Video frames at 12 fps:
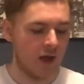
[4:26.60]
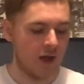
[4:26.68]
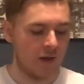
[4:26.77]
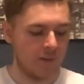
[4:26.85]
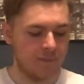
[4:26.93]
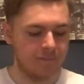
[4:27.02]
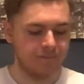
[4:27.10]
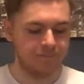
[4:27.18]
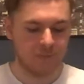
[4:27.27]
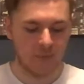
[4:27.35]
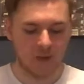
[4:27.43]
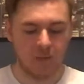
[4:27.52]

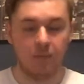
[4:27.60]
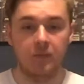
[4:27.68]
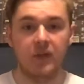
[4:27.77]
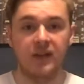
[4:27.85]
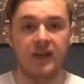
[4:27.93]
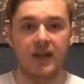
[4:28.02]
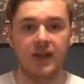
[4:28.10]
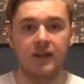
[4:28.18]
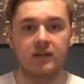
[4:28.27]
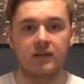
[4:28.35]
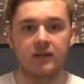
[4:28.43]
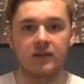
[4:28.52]
But yeah,
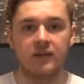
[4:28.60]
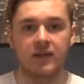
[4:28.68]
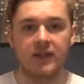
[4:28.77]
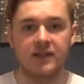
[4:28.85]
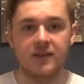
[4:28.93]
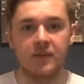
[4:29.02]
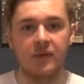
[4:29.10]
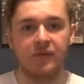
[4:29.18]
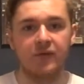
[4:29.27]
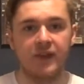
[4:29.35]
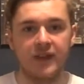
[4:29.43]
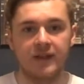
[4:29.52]
here's some
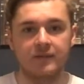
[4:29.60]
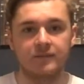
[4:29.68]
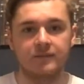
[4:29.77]
on feet.